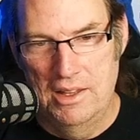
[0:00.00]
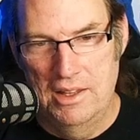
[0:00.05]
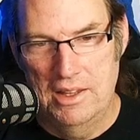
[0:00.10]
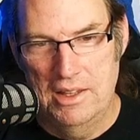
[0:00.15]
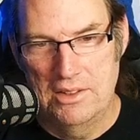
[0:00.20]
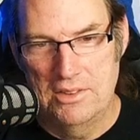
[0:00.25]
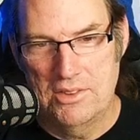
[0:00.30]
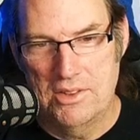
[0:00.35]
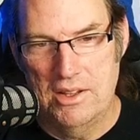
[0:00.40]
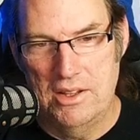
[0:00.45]

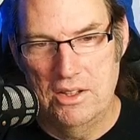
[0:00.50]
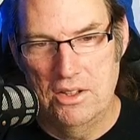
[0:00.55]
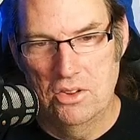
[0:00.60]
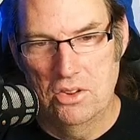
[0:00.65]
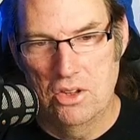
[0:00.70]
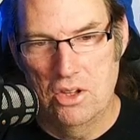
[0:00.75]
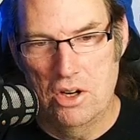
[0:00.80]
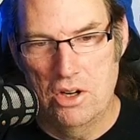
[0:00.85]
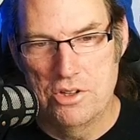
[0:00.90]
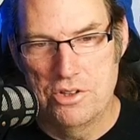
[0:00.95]
is getting
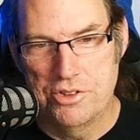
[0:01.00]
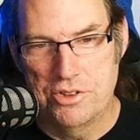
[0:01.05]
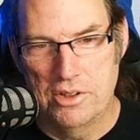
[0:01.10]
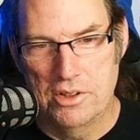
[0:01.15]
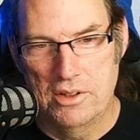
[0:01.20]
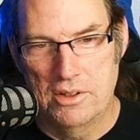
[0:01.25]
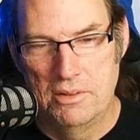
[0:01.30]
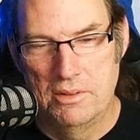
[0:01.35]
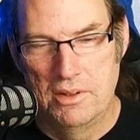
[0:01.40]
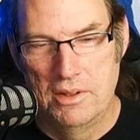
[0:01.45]

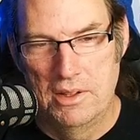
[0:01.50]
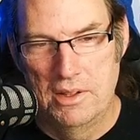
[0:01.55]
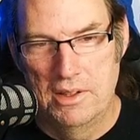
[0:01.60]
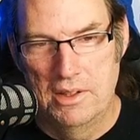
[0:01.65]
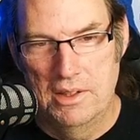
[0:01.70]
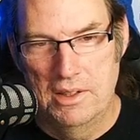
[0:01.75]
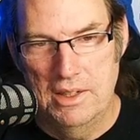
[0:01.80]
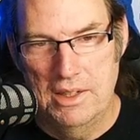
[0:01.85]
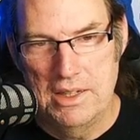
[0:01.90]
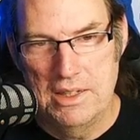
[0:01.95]
larger
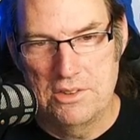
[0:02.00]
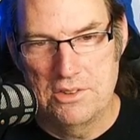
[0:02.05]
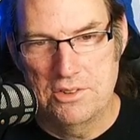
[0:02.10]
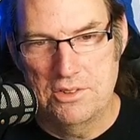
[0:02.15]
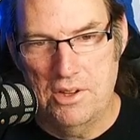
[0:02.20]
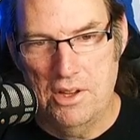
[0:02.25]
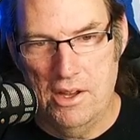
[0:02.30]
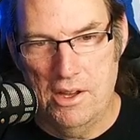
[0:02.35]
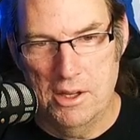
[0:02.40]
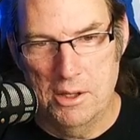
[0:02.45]
each
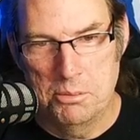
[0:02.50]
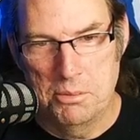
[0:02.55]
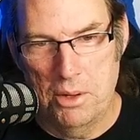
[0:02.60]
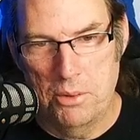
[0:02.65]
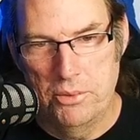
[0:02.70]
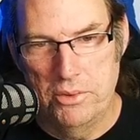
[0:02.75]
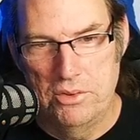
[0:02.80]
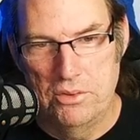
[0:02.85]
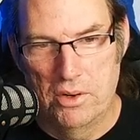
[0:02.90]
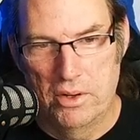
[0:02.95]
time that
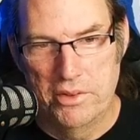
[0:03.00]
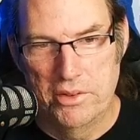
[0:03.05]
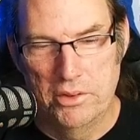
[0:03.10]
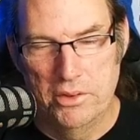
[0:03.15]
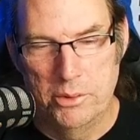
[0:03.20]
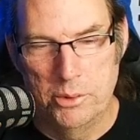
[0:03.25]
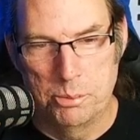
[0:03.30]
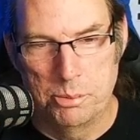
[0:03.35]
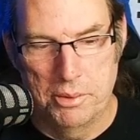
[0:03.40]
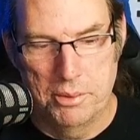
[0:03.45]
we run the
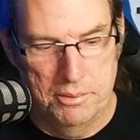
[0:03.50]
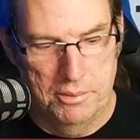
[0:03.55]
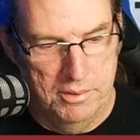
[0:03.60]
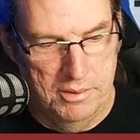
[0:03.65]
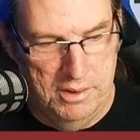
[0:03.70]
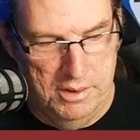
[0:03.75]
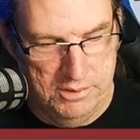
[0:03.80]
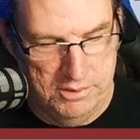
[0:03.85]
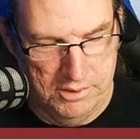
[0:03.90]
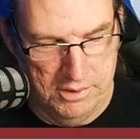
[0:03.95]
loop.
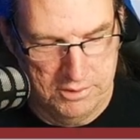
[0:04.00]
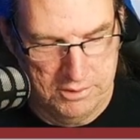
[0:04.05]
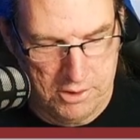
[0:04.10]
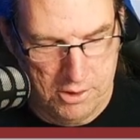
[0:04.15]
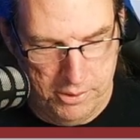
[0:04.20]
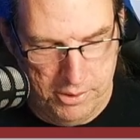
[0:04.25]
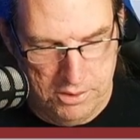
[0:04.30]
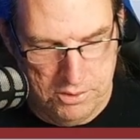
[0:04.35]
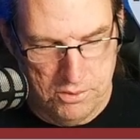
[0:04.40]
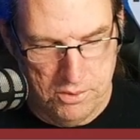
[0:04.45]
So let's go
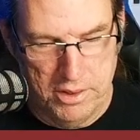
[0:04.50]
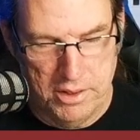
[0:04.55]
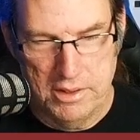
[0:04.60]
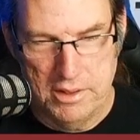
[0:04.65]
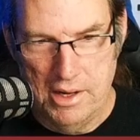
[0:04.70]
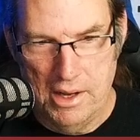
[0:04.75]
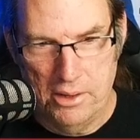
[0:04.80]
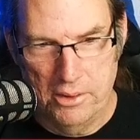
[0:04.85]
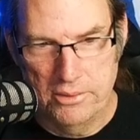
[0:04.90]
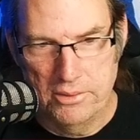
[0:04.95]
ahead and run it
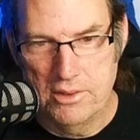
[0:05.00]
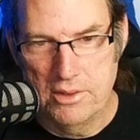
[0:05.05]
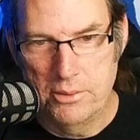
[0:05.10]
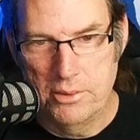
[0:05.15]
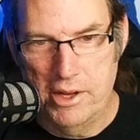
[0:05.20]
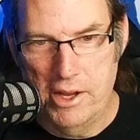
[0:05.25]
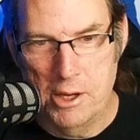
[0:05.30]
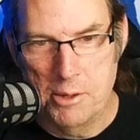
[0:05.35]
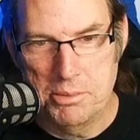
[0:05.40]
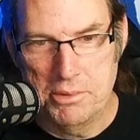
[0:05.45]
now and see what
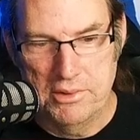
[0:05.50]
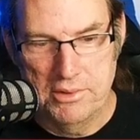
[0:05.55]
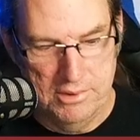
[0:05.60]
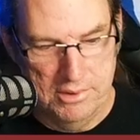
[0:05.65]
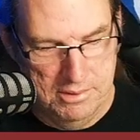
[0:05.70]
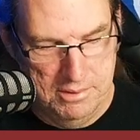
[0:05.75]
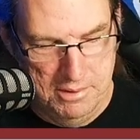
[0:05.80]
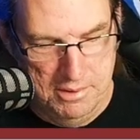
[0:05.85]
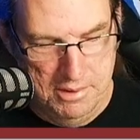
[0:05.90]
happens.